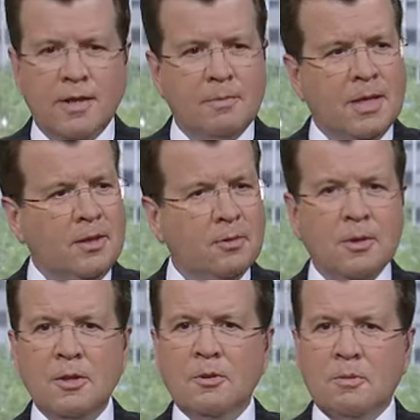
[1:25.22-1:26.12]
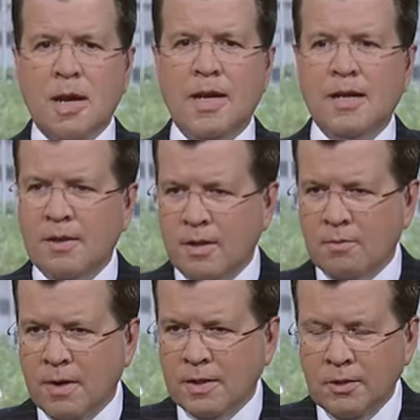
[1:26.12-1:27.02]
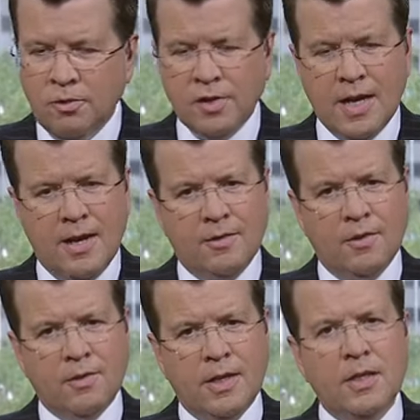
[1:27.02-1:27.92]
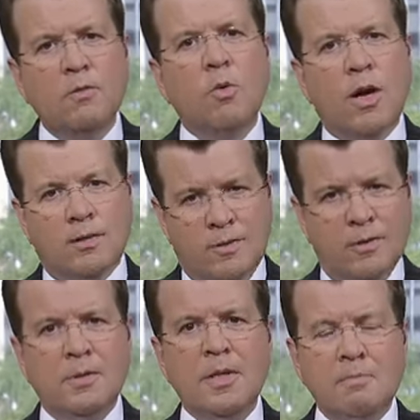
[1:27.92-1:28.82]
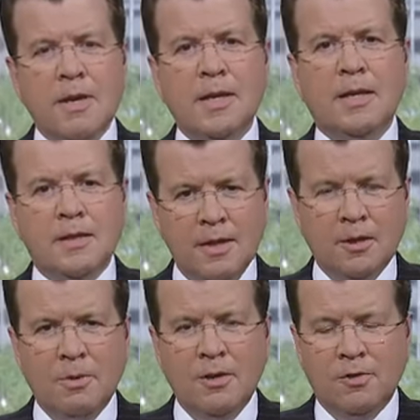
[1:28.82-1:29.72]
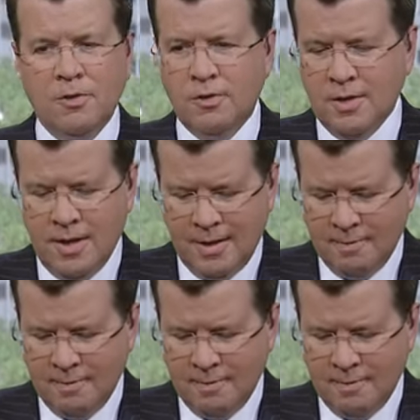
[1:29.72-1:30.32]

I mean, you ran it and then revolutionized it, so I didn't want to make you think you wasted your time.